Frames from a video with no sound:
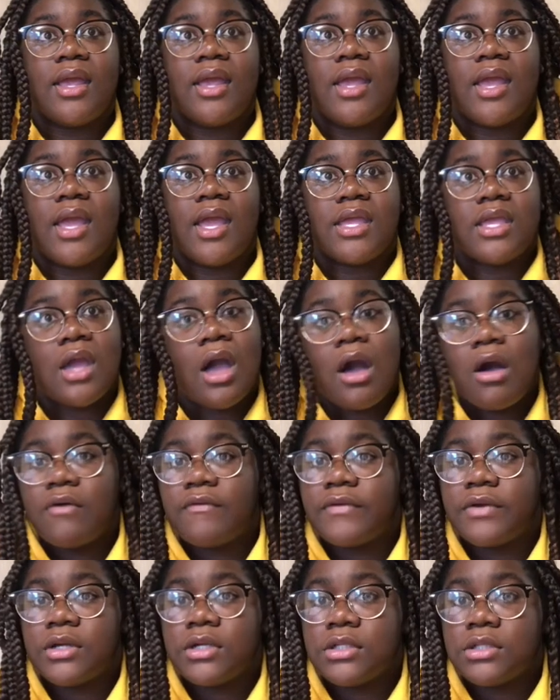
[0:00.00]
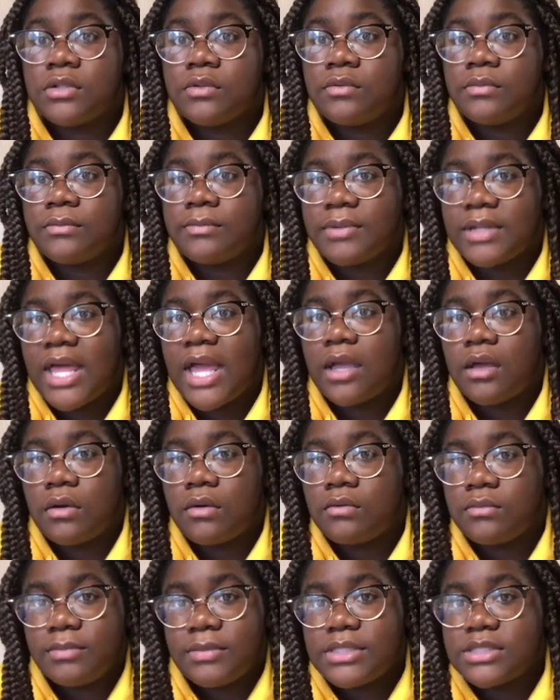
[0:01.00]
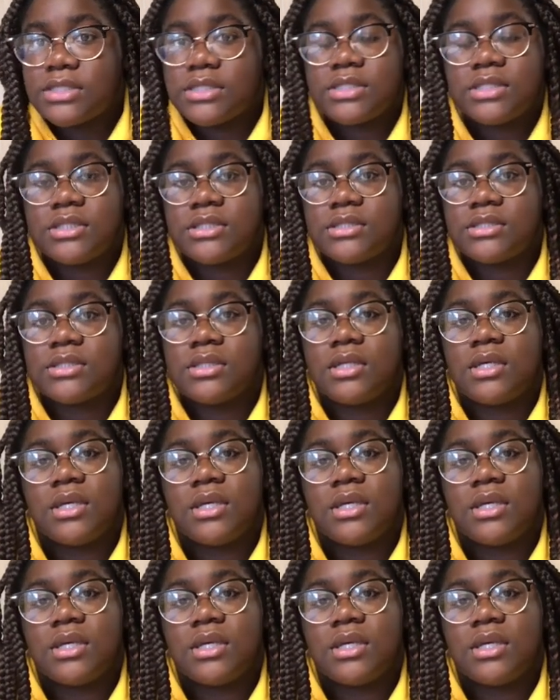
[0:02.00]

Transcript: And y'all over here looting black-owned businesses,